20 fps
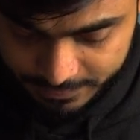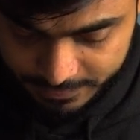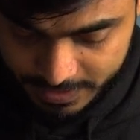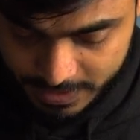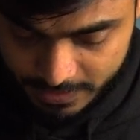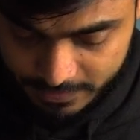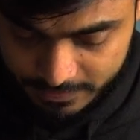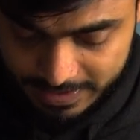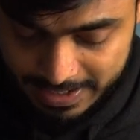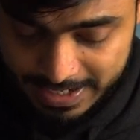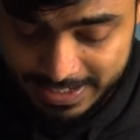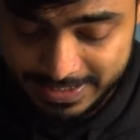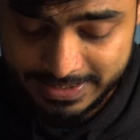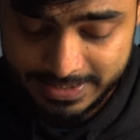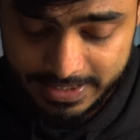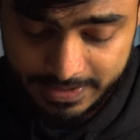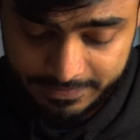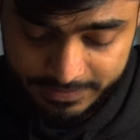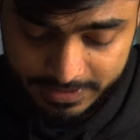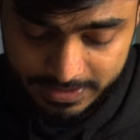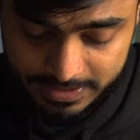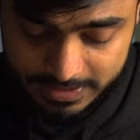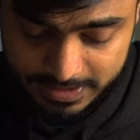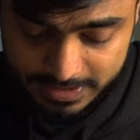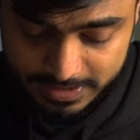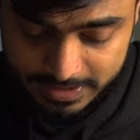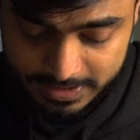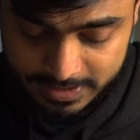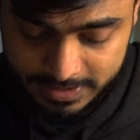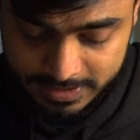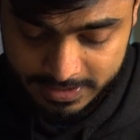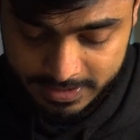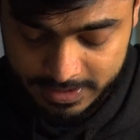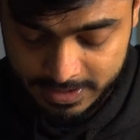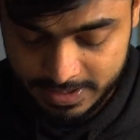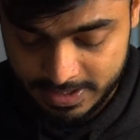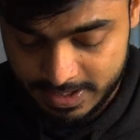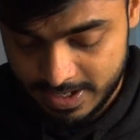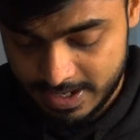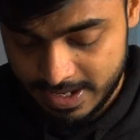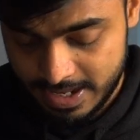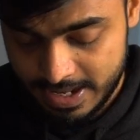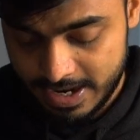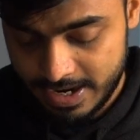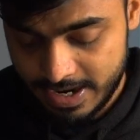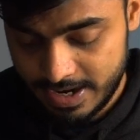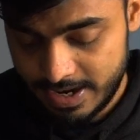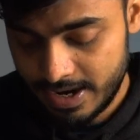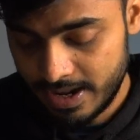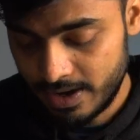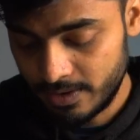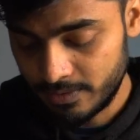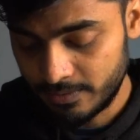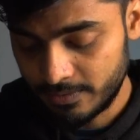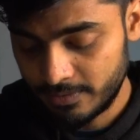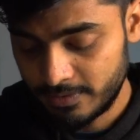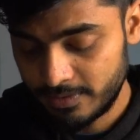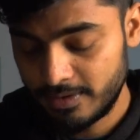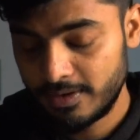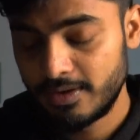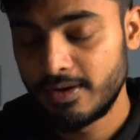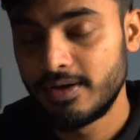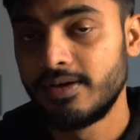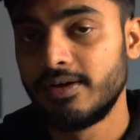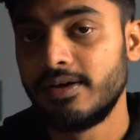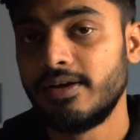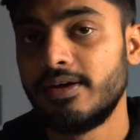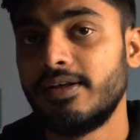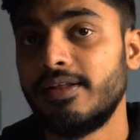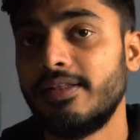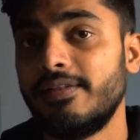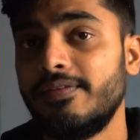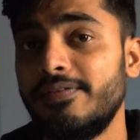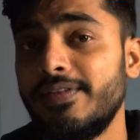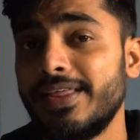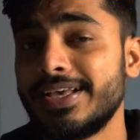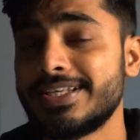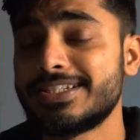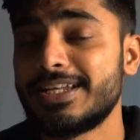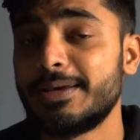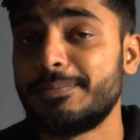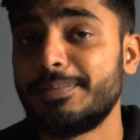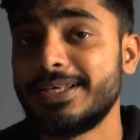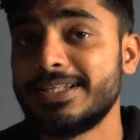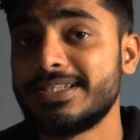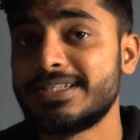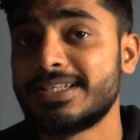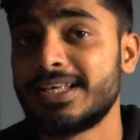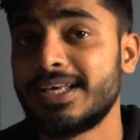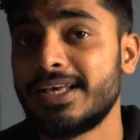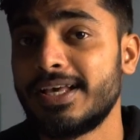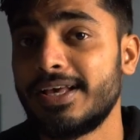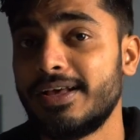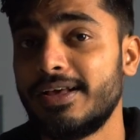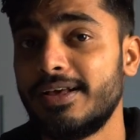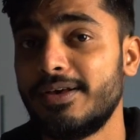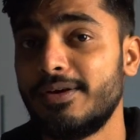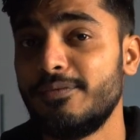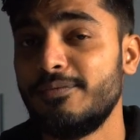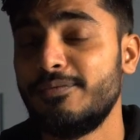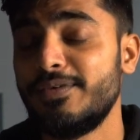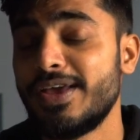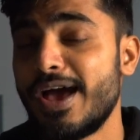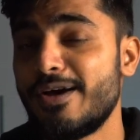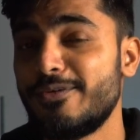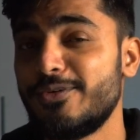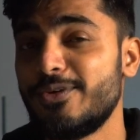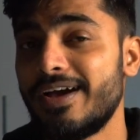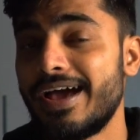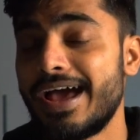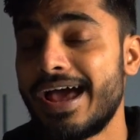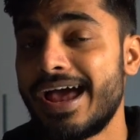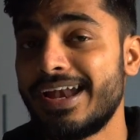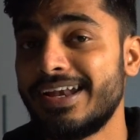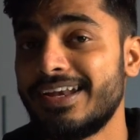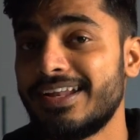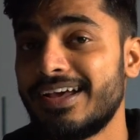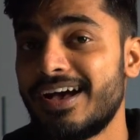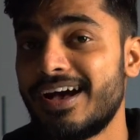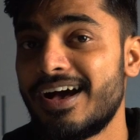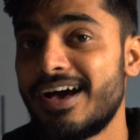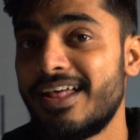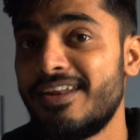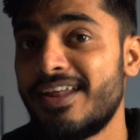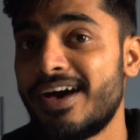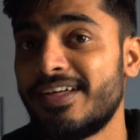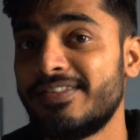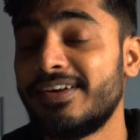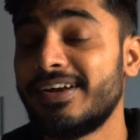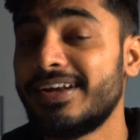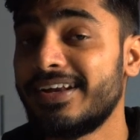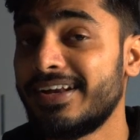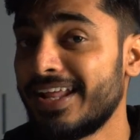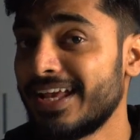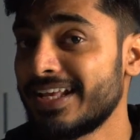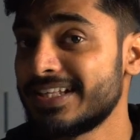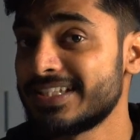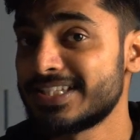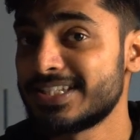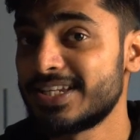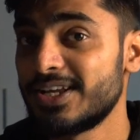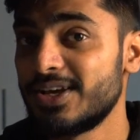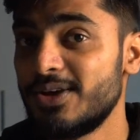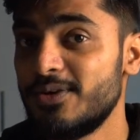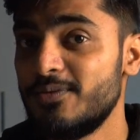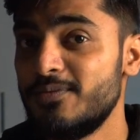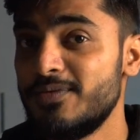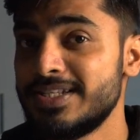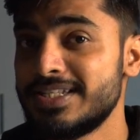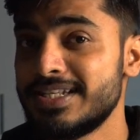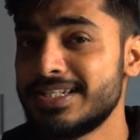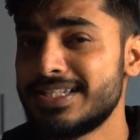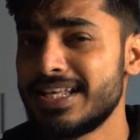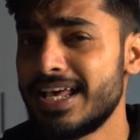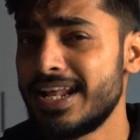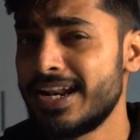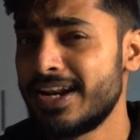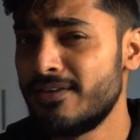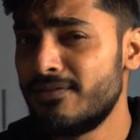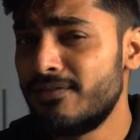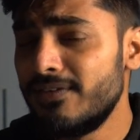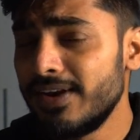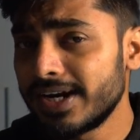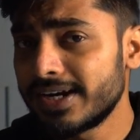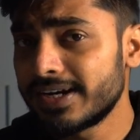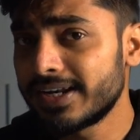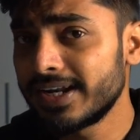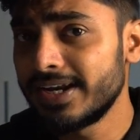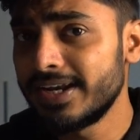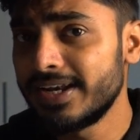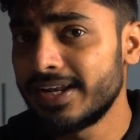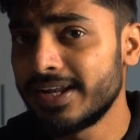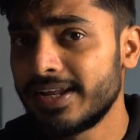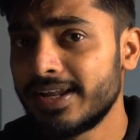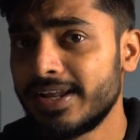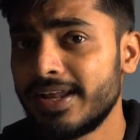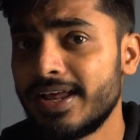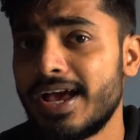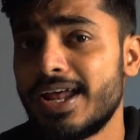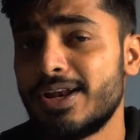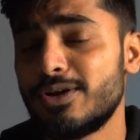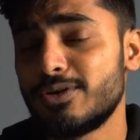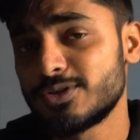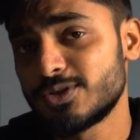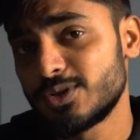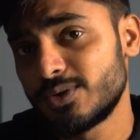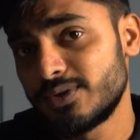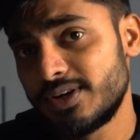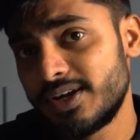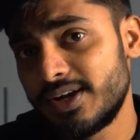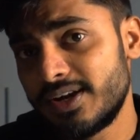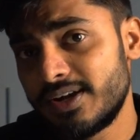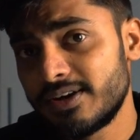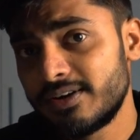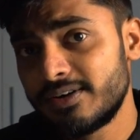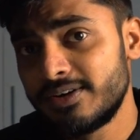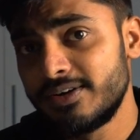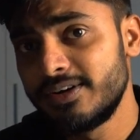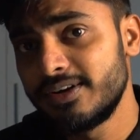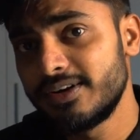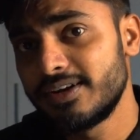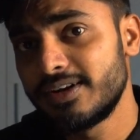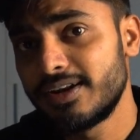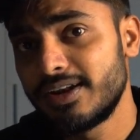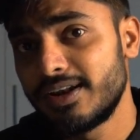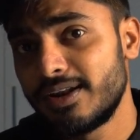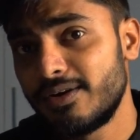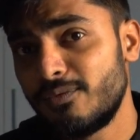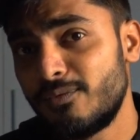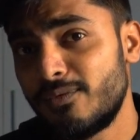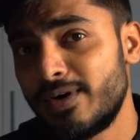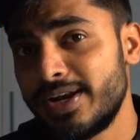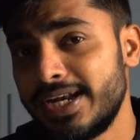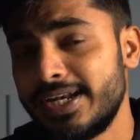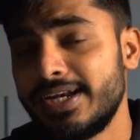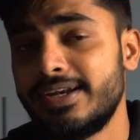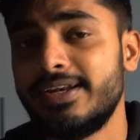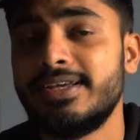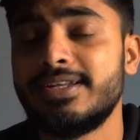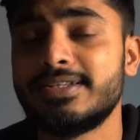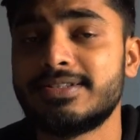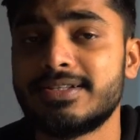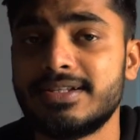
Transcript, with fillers: Now I'll save this. Now, next step is we have to add another text which is reflected and also turn 180 degrees